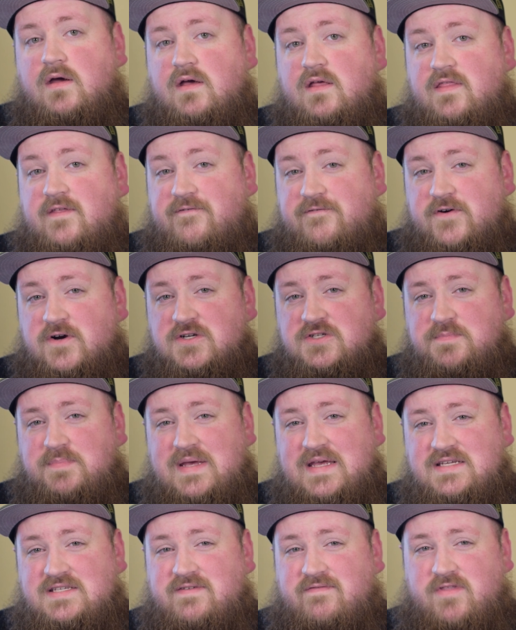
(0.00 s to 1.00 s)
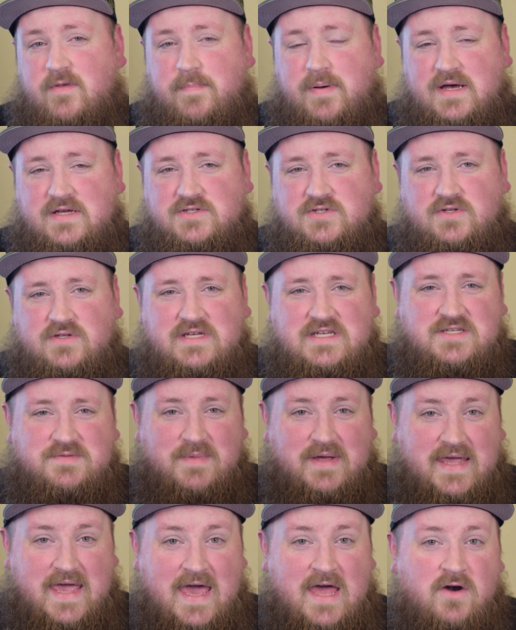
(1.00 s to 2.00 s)
The first piece of the puzzle is
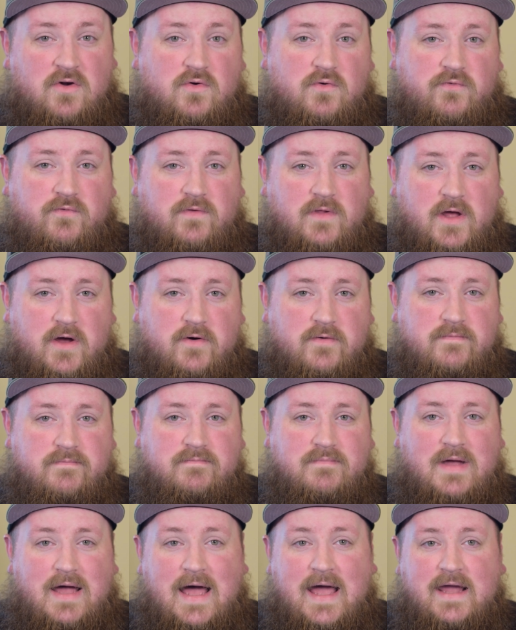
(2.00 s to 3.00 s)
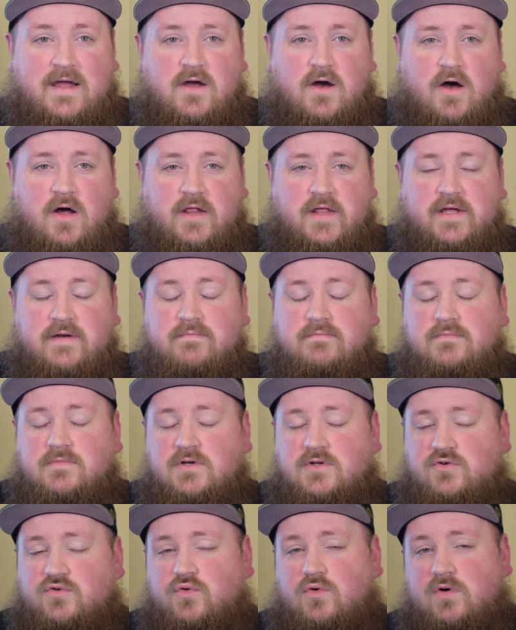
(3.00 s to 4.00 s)
mechanical flow. I call it
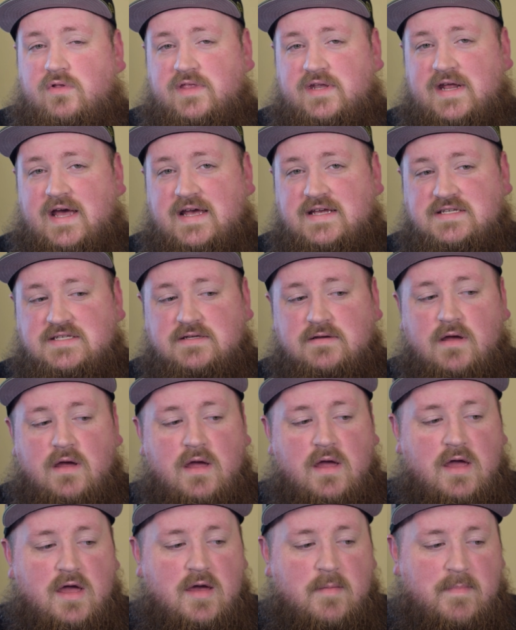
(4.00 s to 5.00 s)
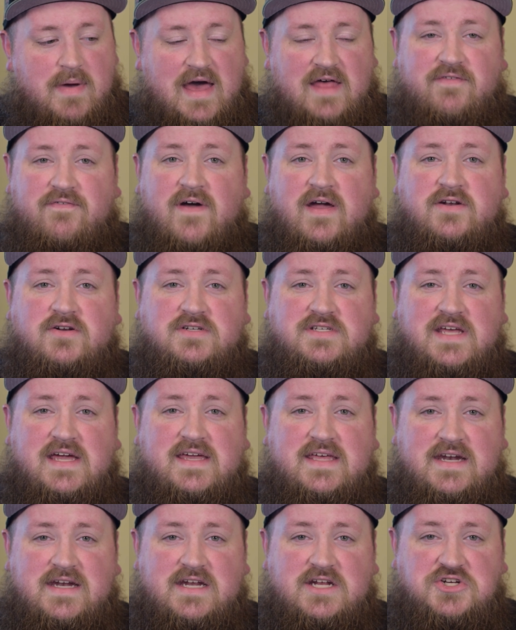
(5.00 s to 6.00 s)
control the dice. Pathfinder
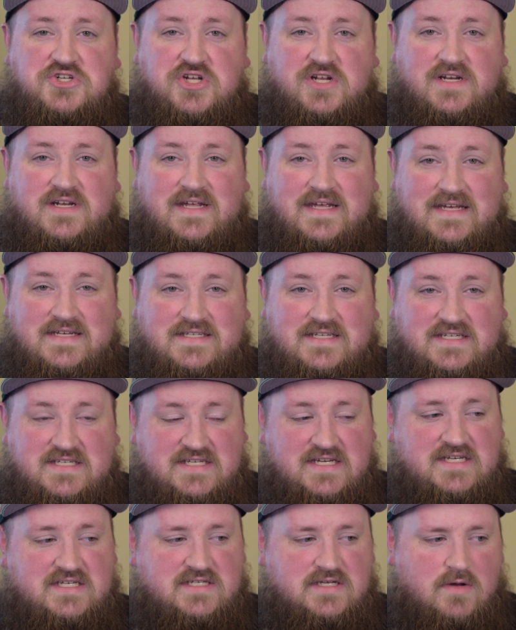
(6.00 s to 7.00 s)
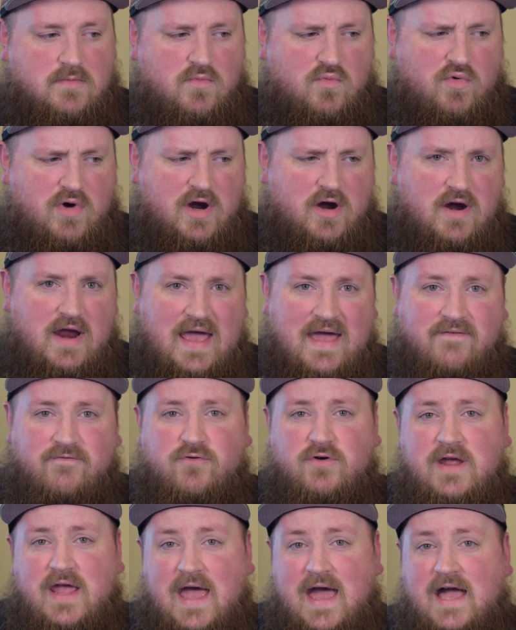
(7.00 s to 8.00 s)
2nd Edition is a system where
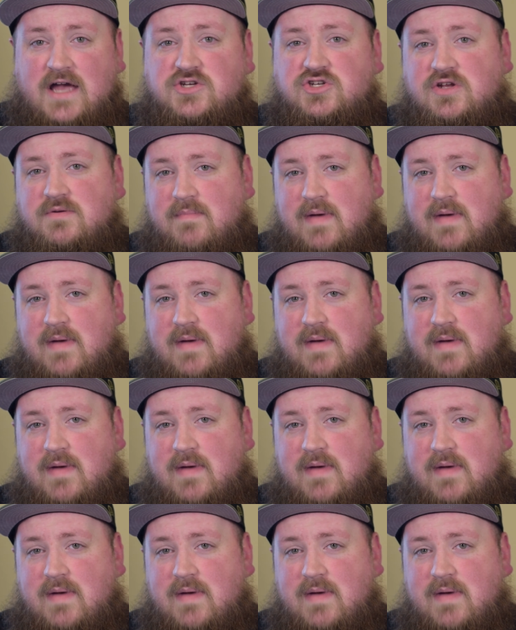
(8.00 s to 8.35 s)
every action